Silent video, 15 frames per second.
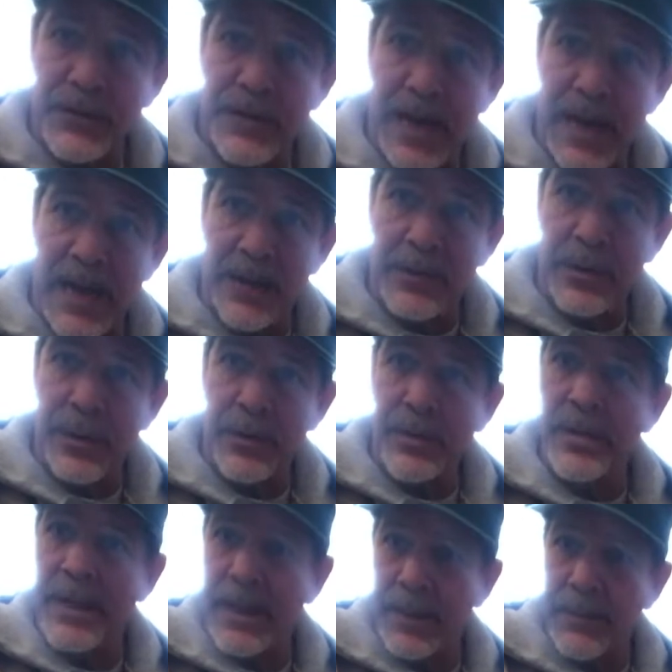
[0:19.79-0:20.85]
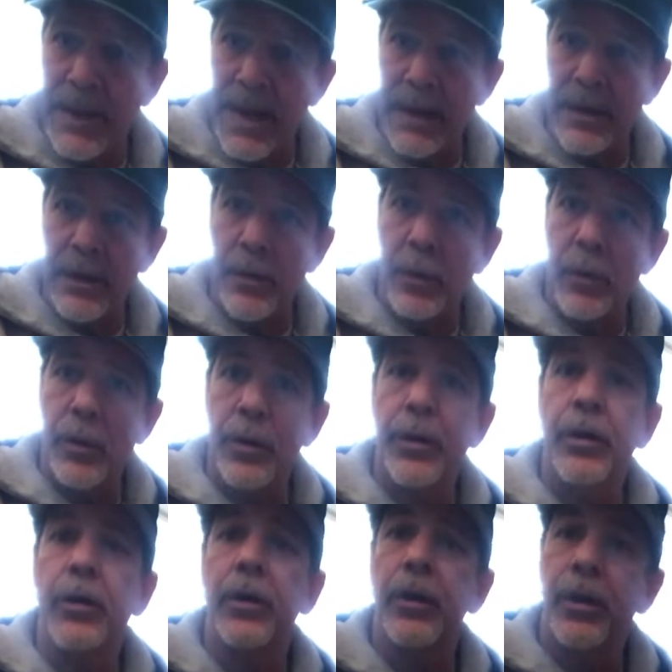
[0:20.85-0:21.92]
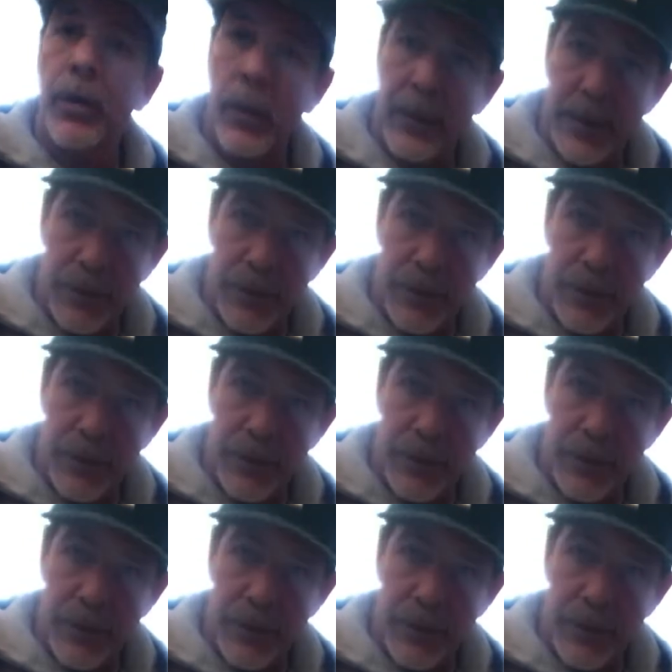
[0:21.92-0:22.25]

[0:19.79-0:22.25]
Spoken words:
time, or you're thinking about it, or you're going